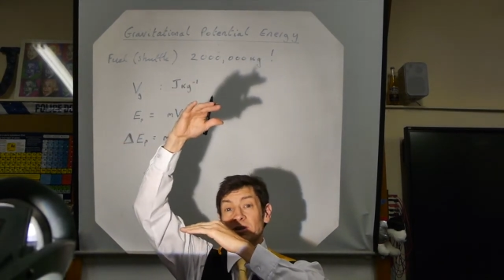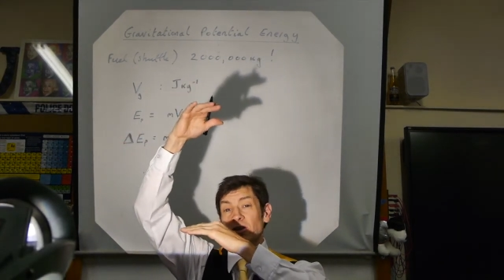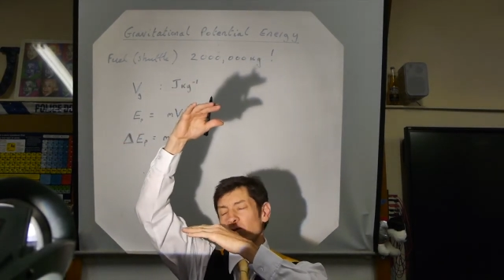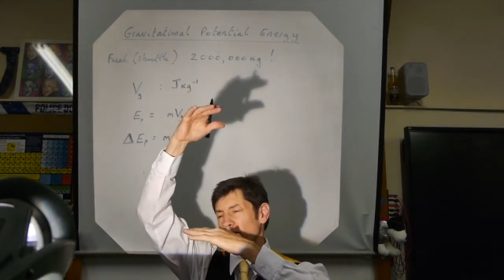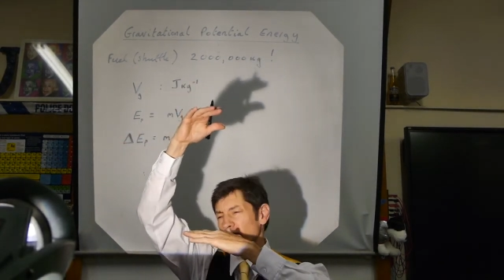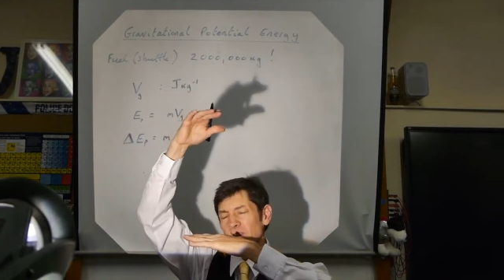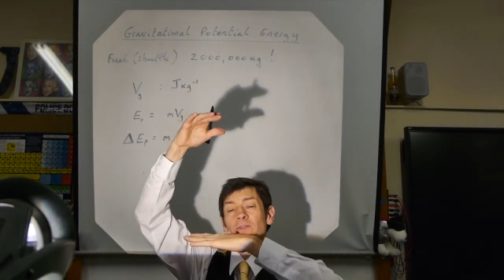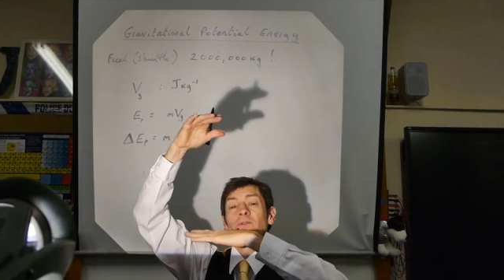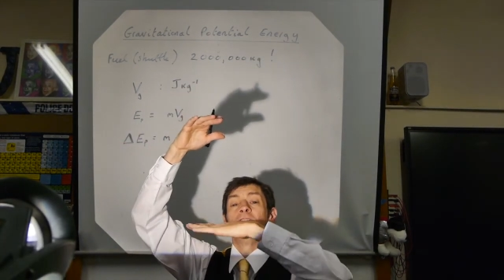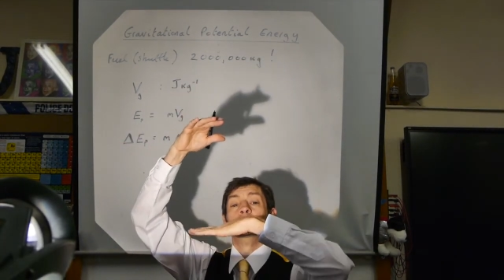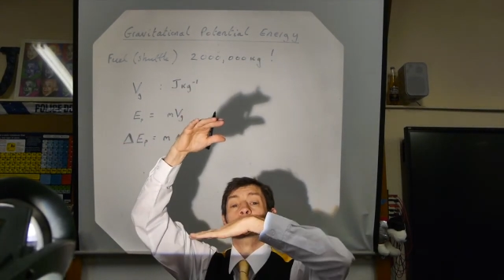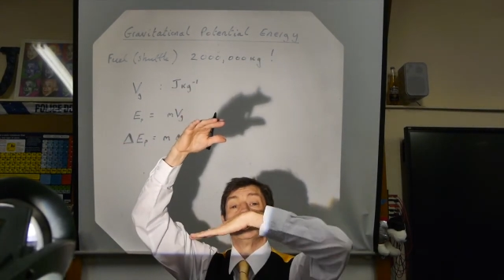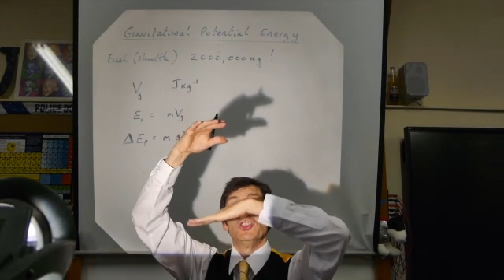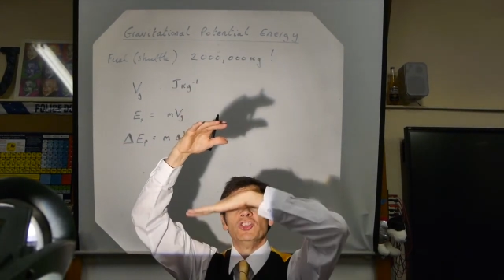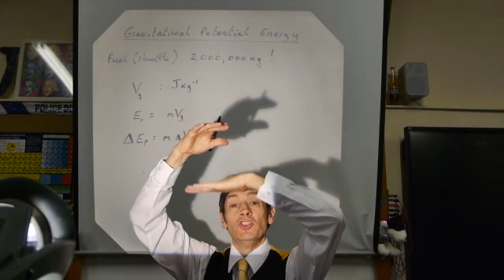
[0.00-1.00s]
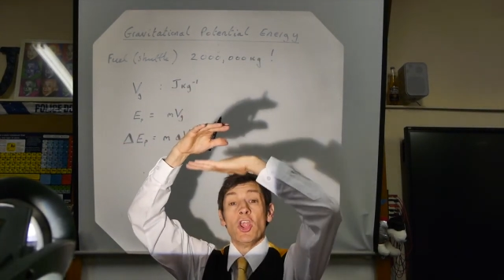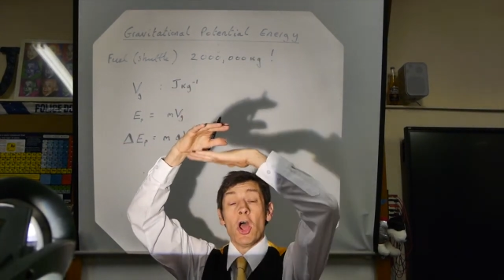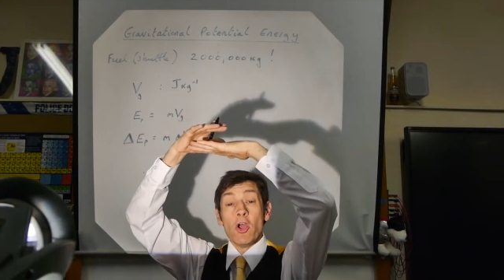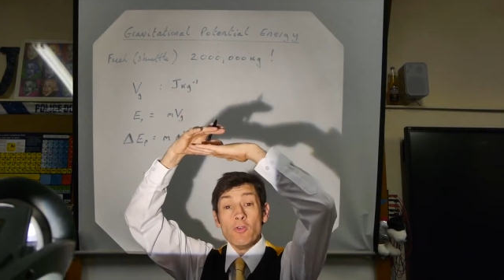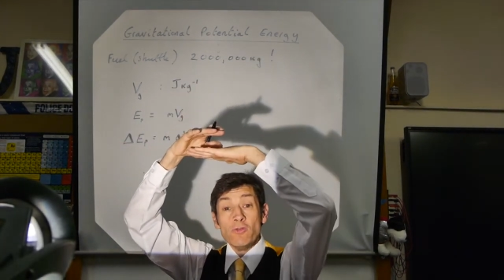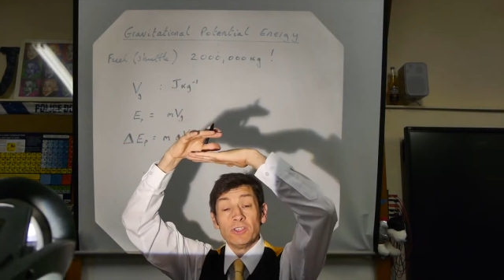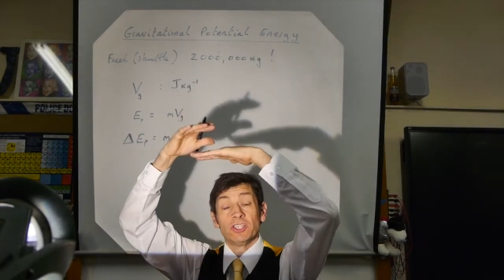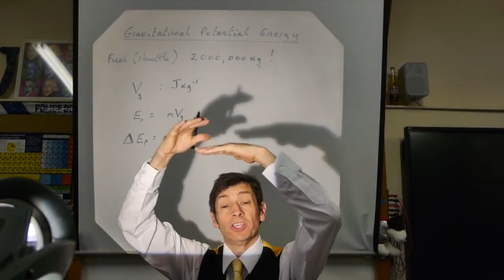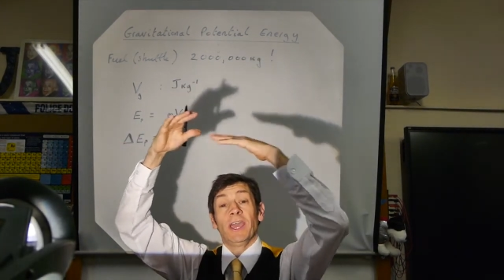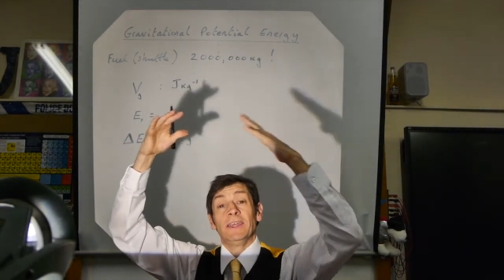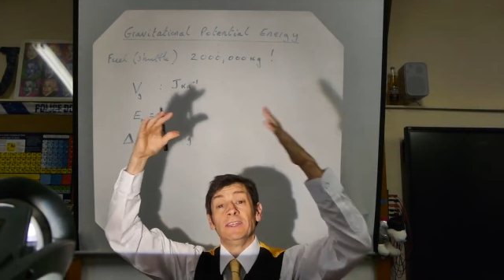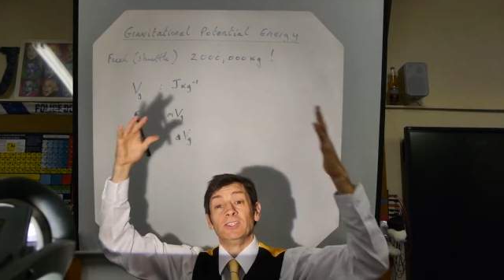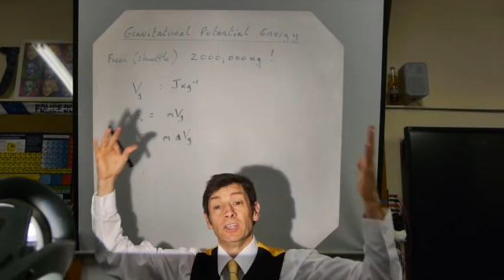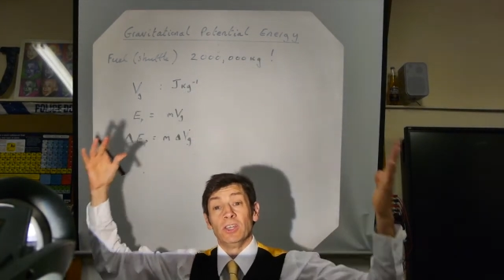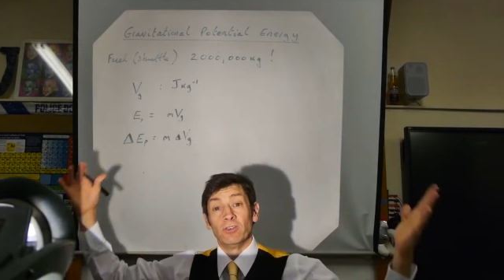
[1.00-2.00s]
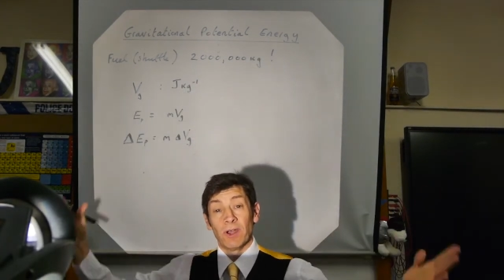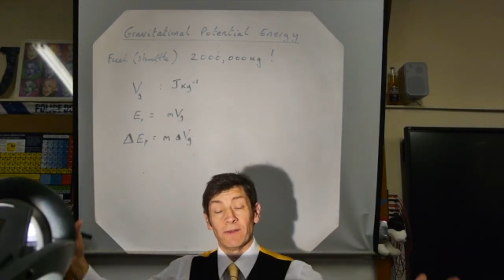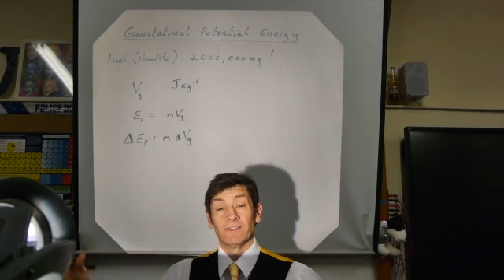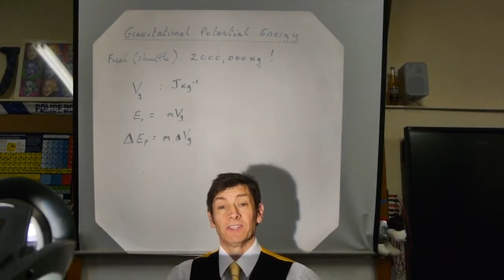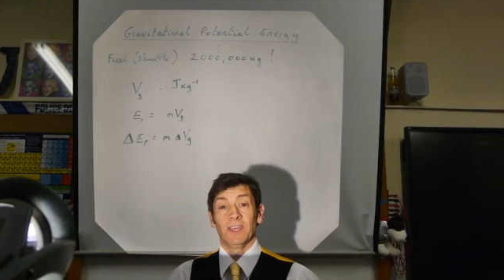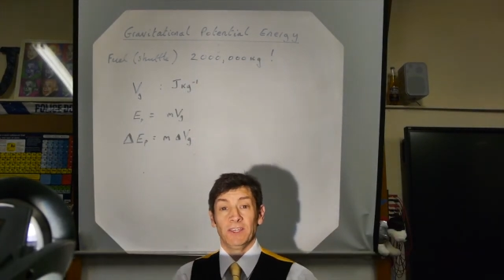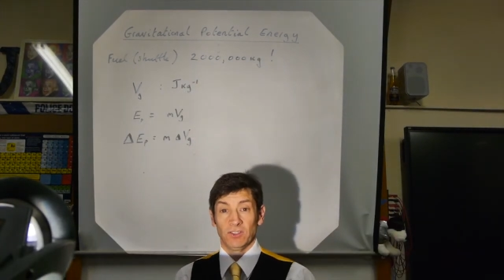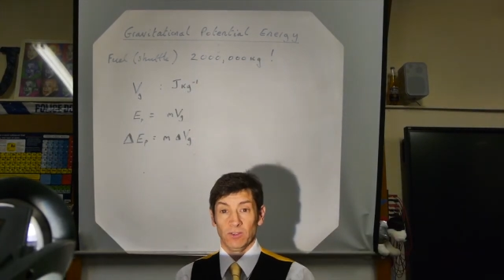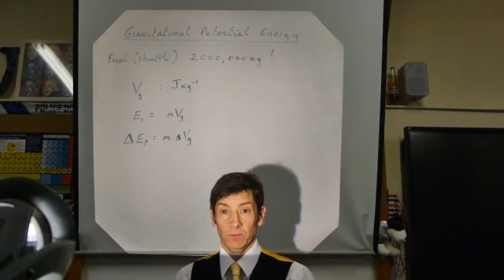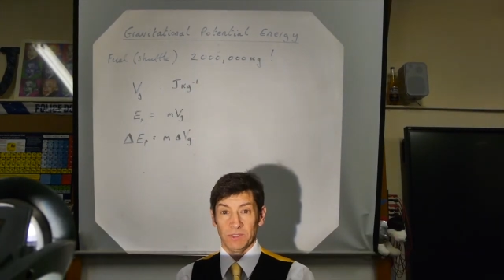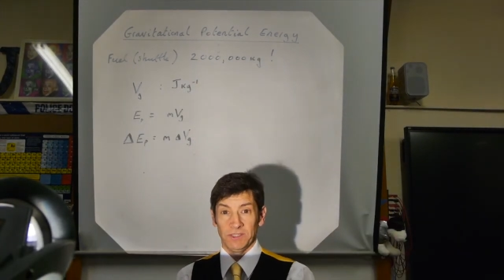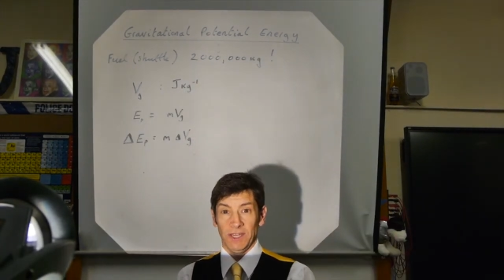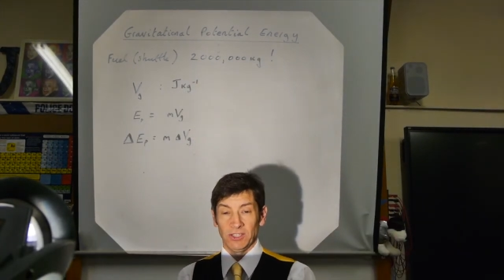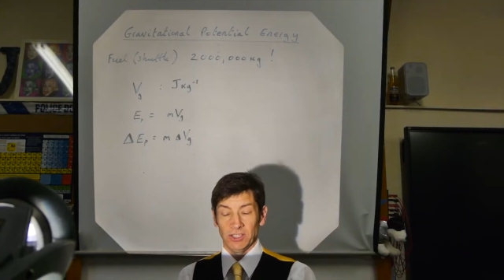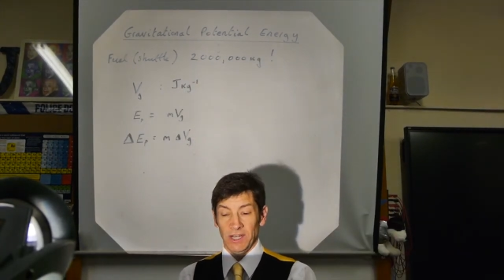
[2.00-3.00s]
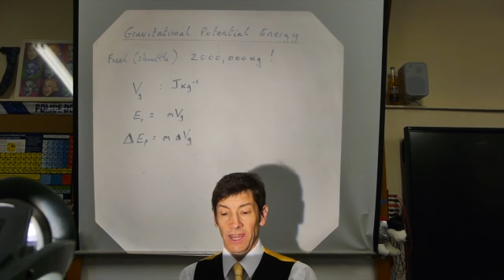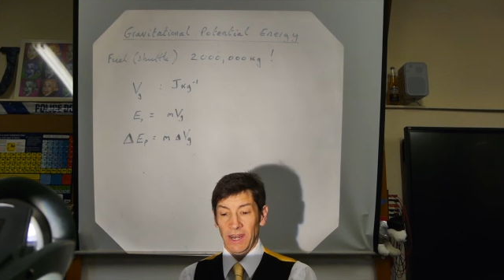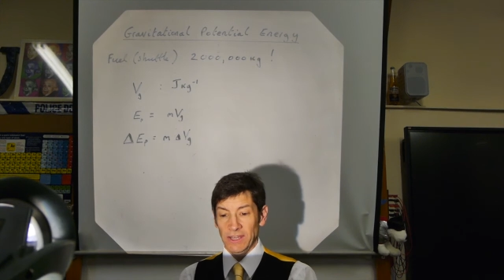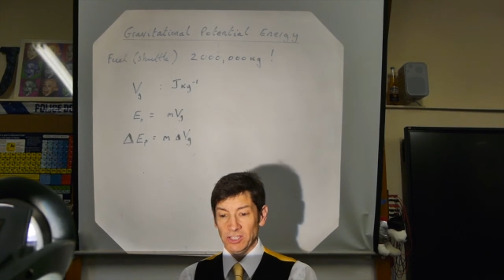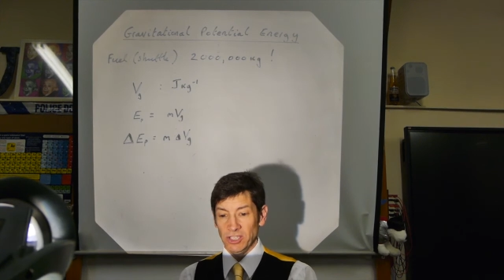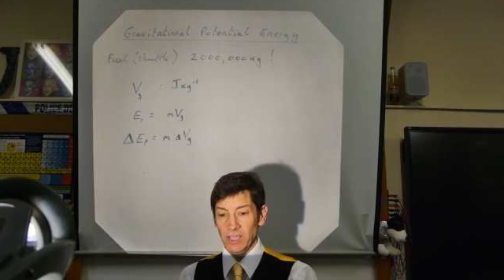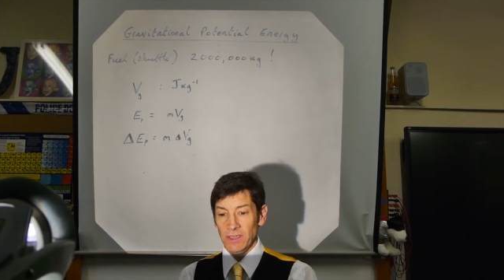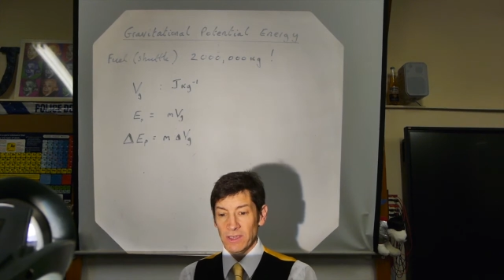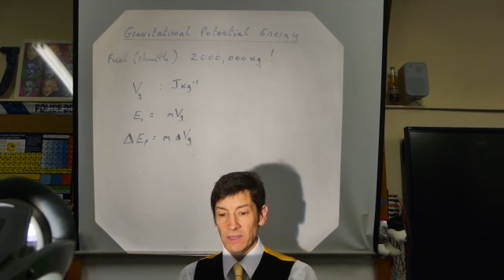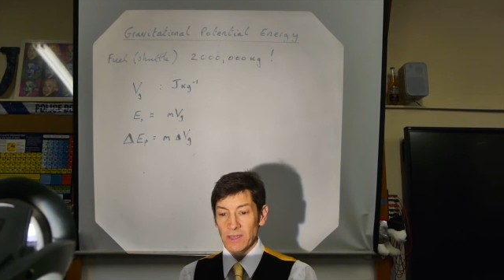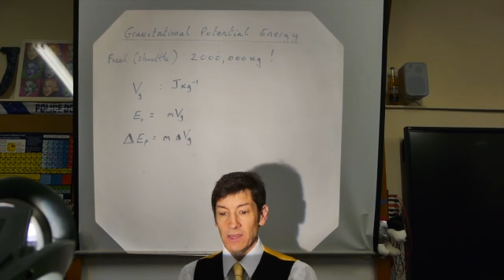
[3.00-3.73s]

in other words, if there was no change in gravitational potential energy,